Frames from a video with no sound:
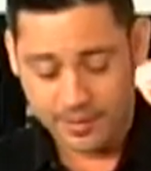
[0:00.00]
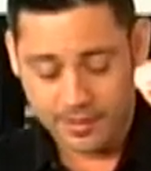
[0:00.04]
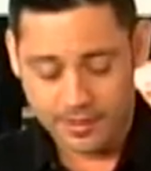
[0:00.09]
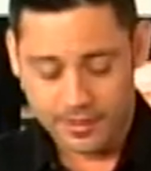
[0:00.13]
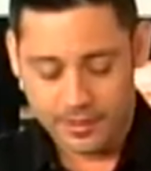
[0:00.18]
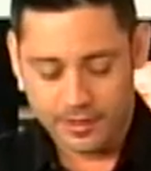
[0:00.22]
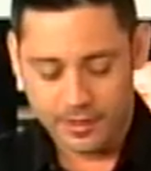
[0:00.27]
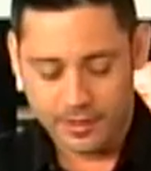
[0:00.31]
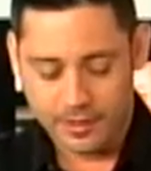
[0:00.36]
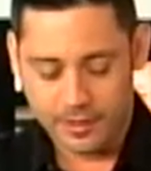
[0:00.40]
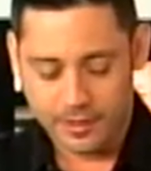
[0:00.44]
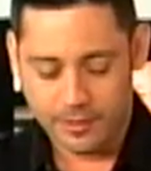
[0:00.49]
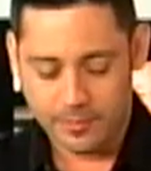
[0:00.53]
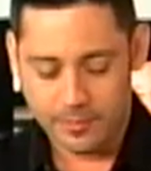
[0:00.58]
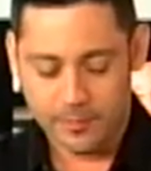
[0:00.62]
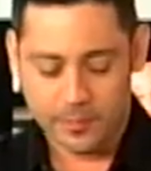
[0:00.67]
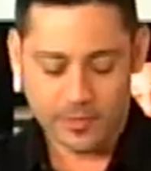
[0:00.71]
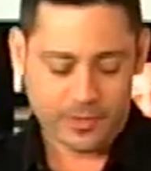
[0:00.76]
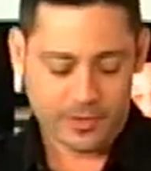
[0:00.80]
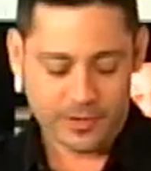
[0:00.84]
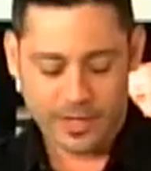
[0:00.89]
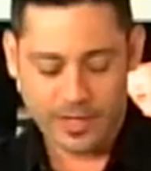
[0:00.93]

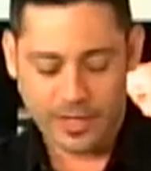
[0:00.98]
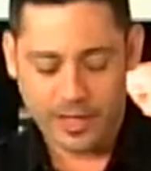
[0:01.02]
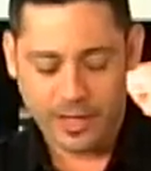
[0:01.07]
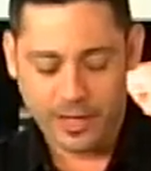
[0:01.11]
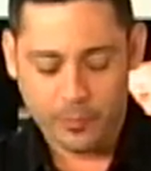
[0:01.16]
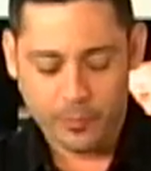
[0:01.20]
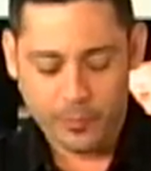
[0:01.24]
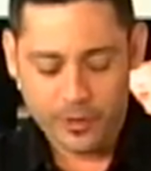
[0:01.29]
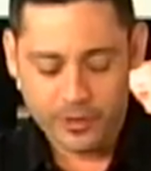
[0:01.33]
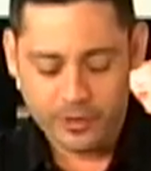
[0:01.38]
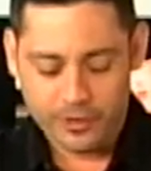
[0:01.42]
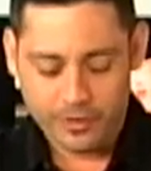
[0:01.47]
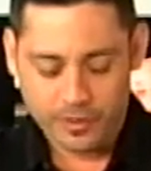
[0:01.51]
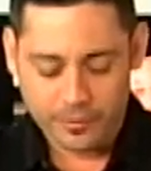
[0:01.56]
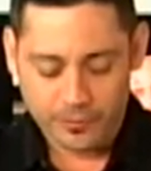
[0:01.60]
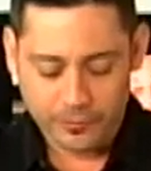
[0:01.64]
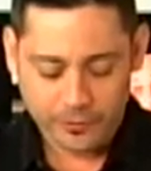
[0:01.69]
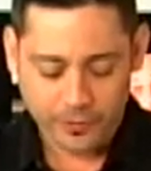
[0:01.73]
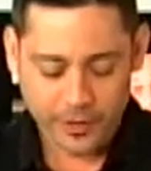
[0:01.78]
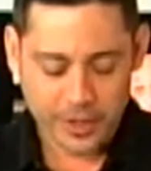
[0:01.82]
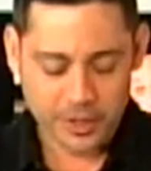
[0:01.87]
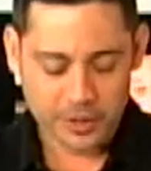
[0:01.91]
And when you're a
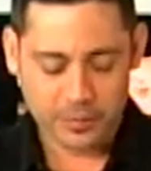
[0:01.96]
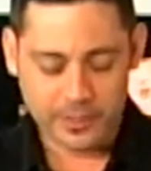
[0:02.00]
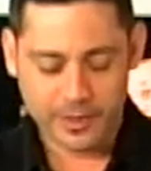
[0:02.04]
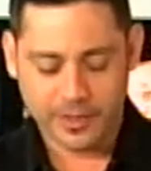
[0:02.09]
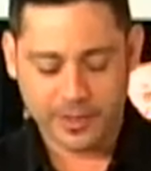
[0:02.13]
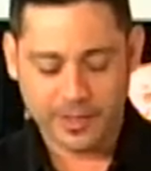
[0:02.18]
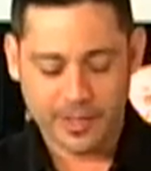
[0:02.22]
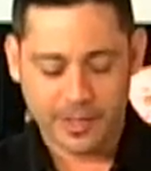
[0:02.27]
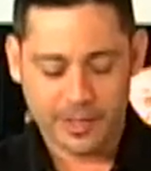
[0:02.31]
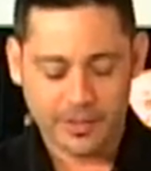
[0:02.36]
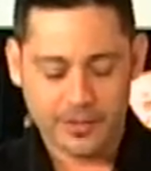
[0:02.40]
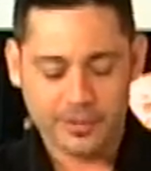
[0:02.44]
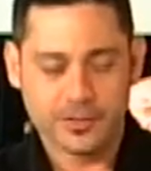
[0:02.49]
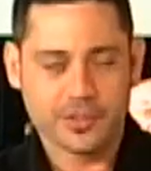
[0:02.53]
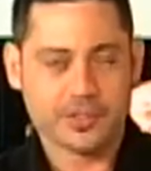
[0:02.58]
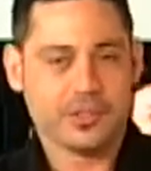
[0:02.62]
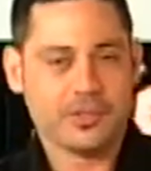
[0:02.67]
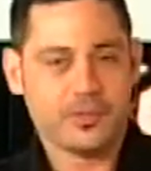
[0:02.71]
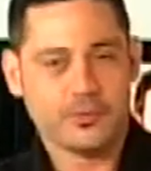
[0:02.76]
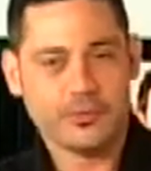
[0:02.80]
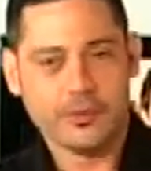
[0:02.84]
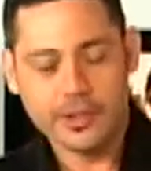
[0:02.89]
freshman in college,
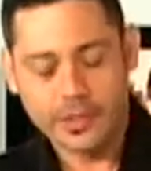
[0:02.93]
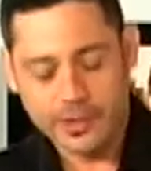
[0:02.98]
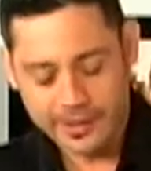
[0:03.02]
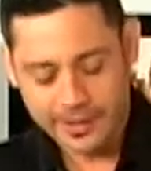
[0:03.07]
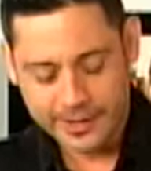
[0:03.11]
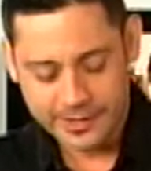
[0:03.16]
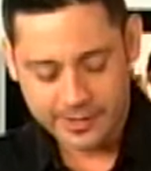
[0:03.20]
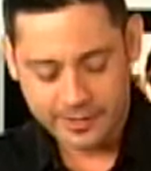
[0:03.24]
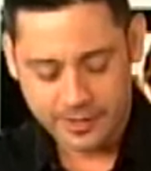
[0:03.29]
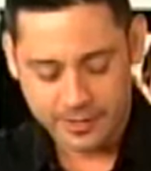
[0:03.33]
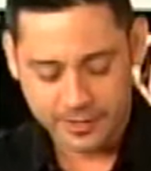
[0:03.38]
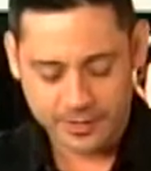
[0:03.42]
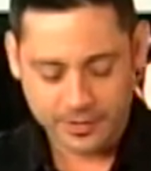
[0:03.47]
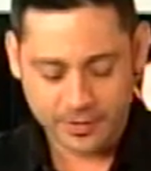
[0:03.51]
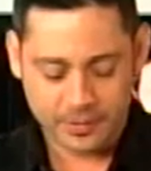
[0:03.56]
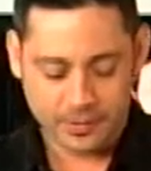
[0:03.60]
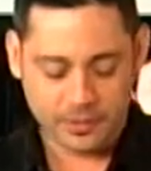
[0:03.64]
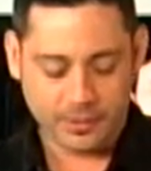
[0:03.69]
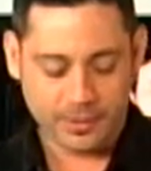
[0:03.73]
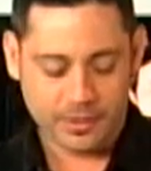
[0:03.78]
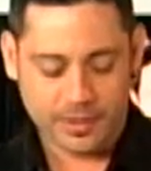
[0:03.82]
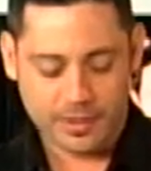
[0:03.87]
it's real easy to
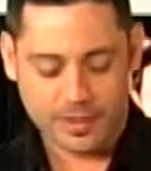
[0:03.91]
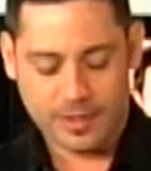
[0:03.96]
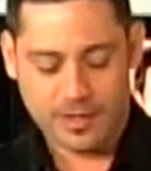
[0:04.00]
do,